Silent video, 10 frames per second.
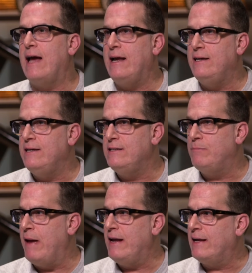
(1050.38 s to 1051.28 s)
90s,
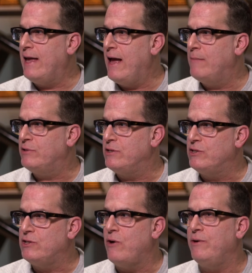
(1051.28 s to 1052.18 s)
Betacams and
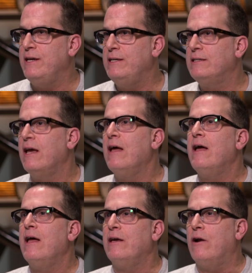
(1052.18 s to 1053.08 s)
Sonys.
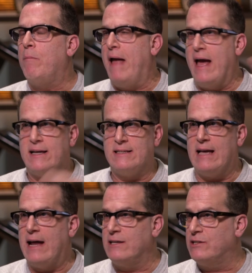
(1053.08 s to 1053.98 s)

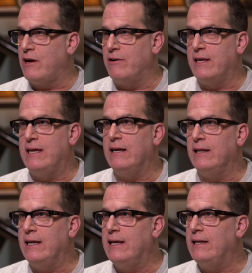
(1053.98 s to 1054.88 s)
Panasonic started
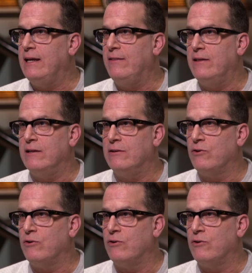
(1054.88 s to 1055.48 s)
killing it in the